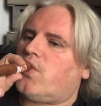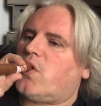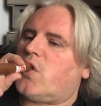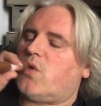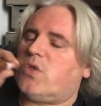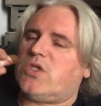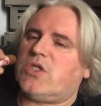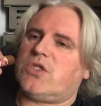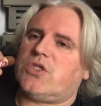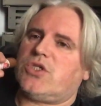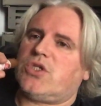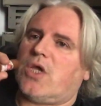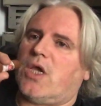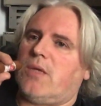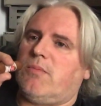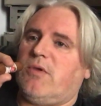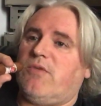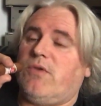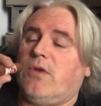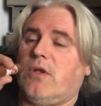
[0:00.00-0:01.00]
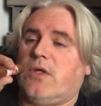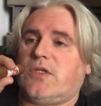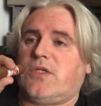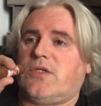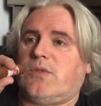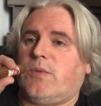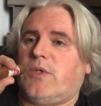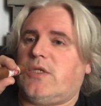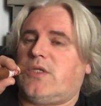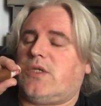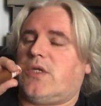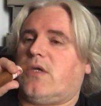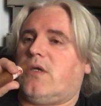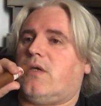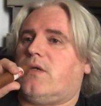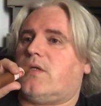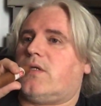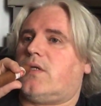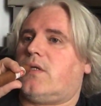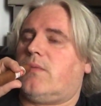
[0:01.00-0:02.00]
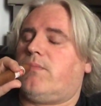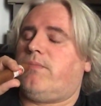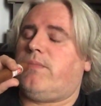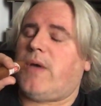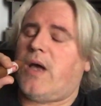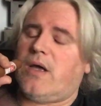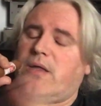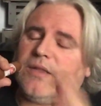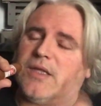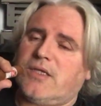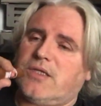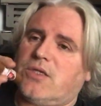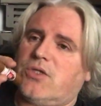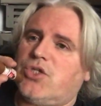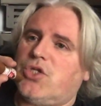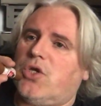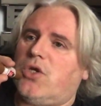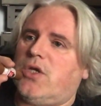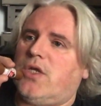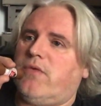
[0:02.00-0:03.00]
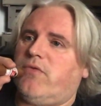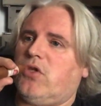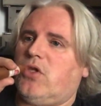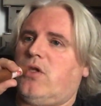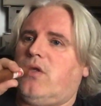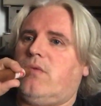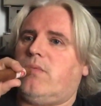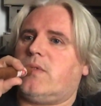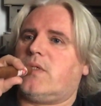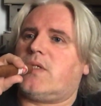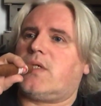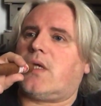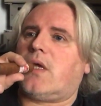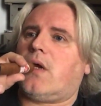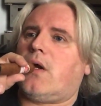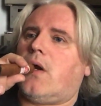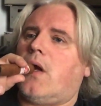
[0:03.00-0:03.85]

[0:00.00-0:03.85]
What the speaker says: which is a shame if you like sweet cigars. But that's the journey of a Cuban cigar.